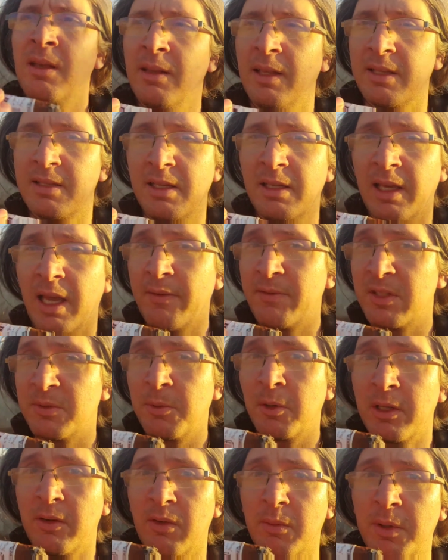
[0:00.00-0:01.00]
That's it. I haven't
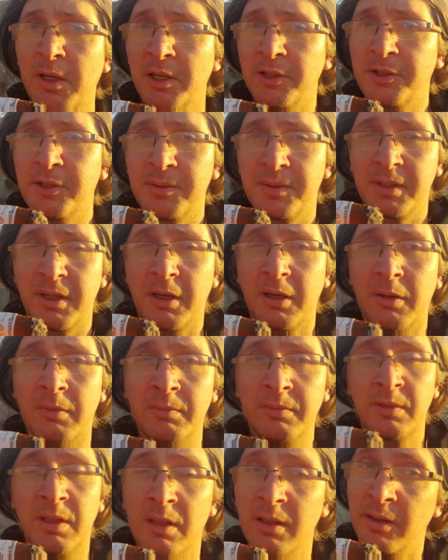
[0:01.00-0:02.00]
smoked every punch, so
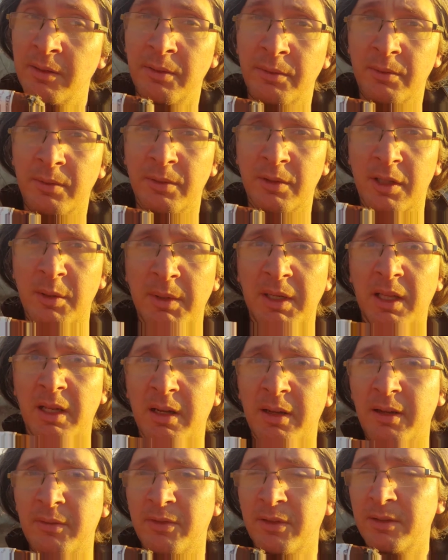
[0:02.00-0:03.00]
there could be a
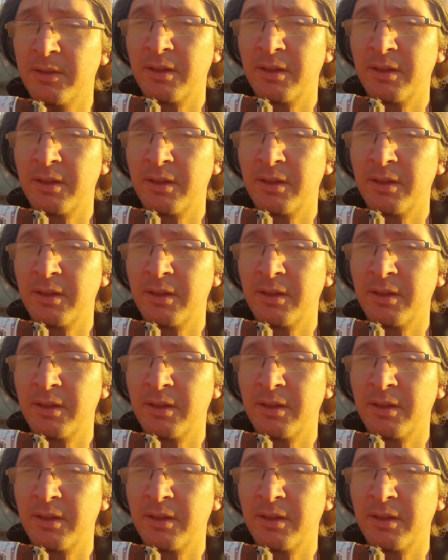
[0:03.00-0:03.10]
lot of